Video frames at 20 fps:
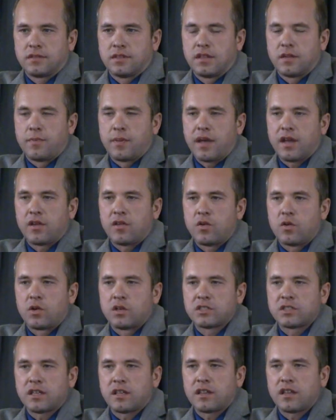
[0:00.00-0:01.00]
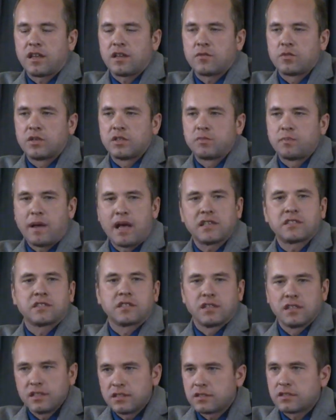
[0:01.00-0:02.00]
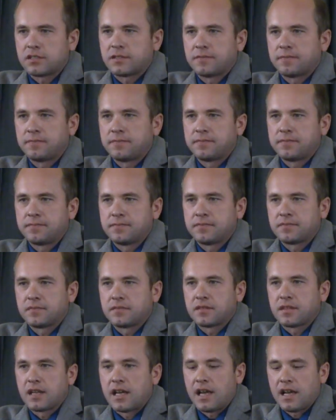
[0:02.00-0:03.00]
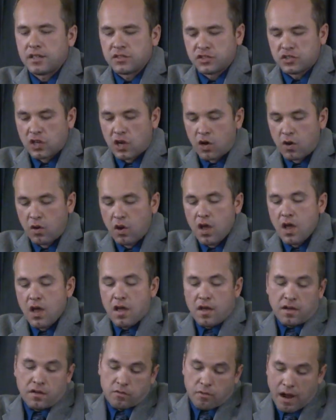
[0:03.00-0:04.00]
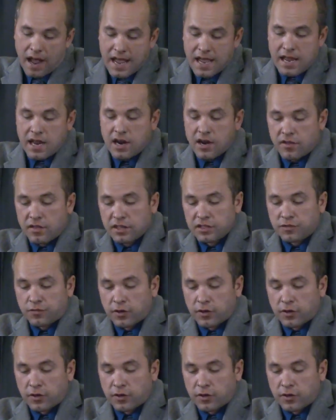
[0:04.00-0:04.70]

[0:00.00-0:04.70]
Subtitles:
And the pale horse, I think, was pestilence. Okay, so right here, this